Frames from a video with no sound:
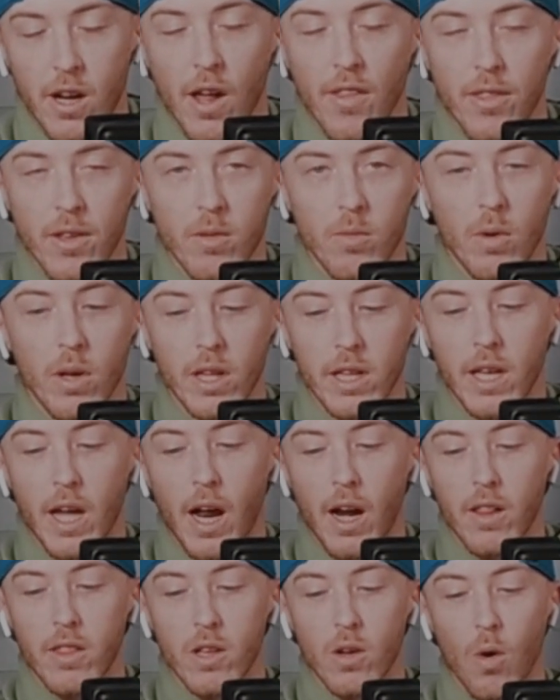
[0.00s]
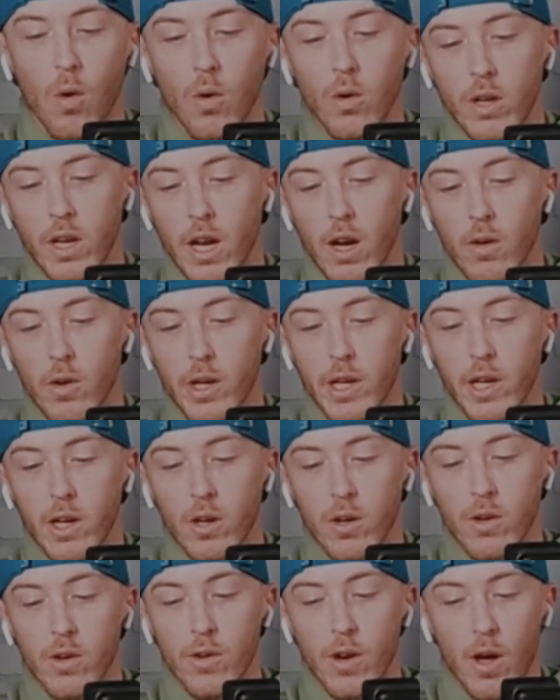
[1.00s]
Nothing really out of the ordinary
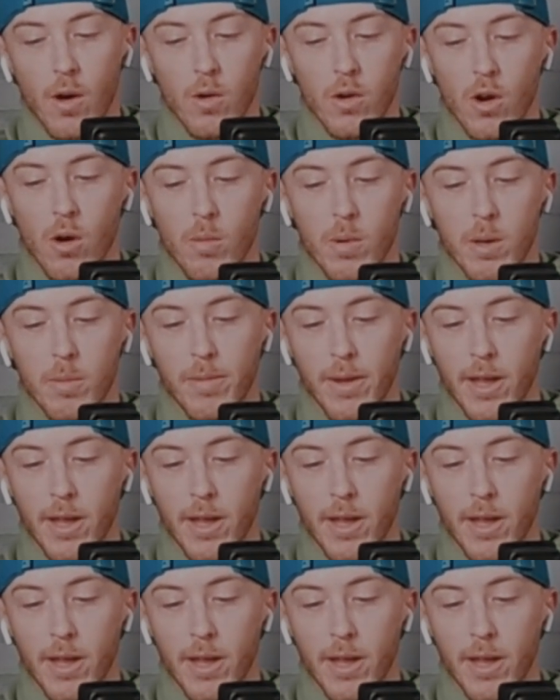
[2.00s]
here. Nobody